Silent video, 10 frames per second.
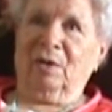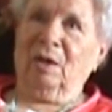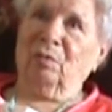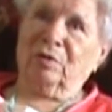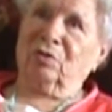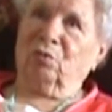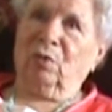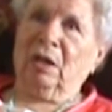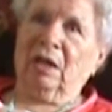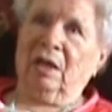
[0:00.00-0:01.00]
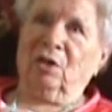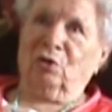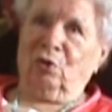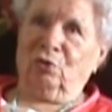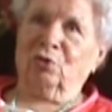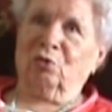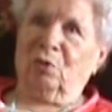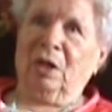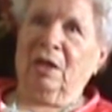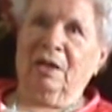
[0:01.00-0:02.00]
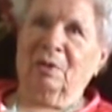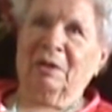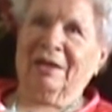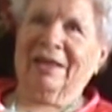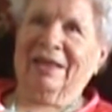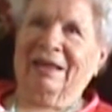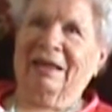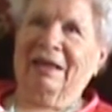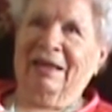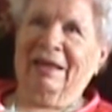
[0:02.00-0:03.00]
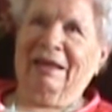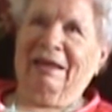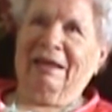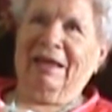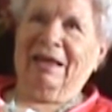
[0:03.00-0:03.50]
It was really a nursery, mm -hmm.